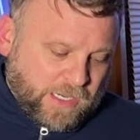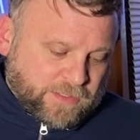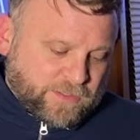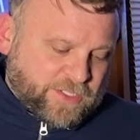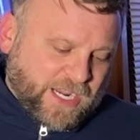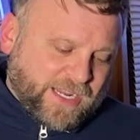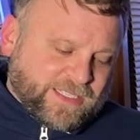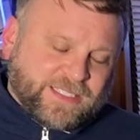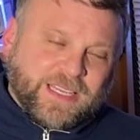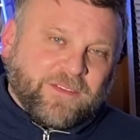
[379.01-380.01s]

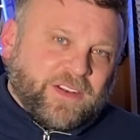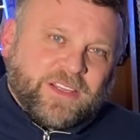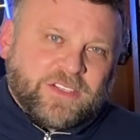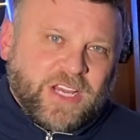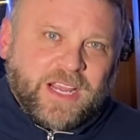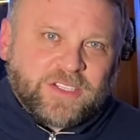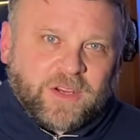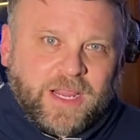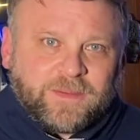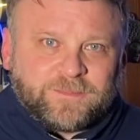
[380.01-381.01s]
Giants 7, and the Jags are
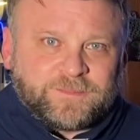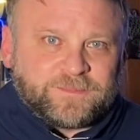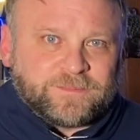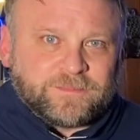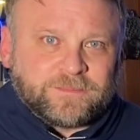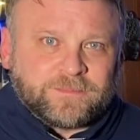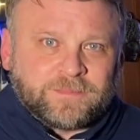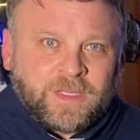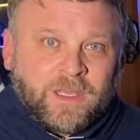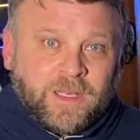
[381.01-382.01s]
8.
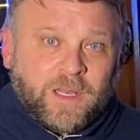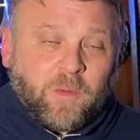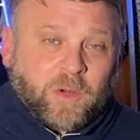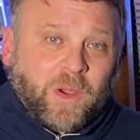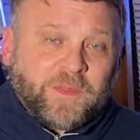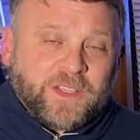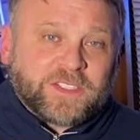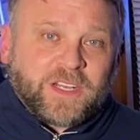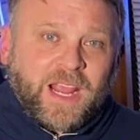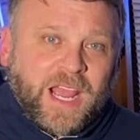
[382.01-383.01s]
Now, what do I think is
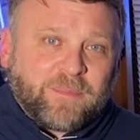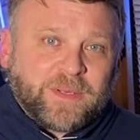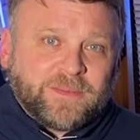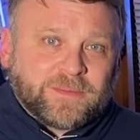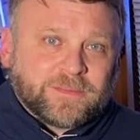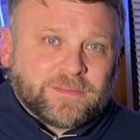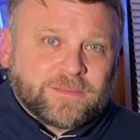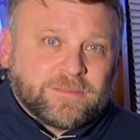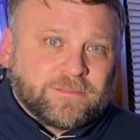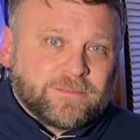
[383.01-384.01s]
going to happen
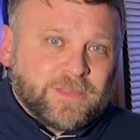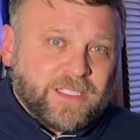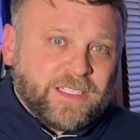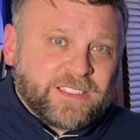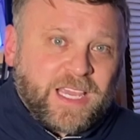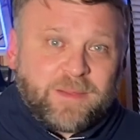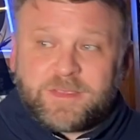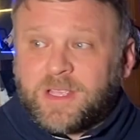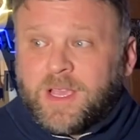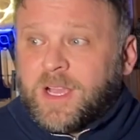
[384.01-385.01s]
in these games?
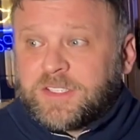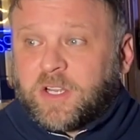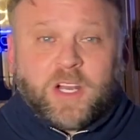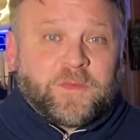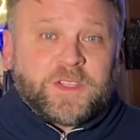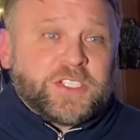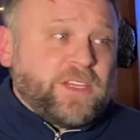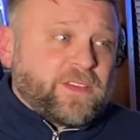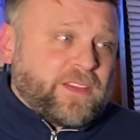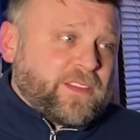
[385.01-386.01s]
Started off with the
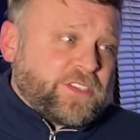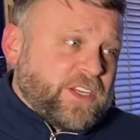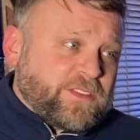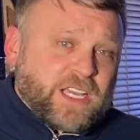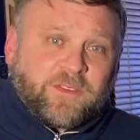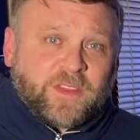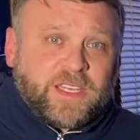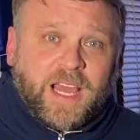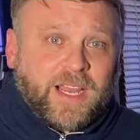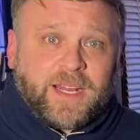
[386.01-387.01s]
Chiefs. I think the Chiefs cover the
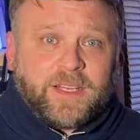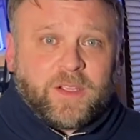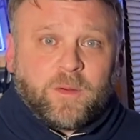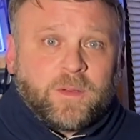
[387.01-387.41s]
9. I do.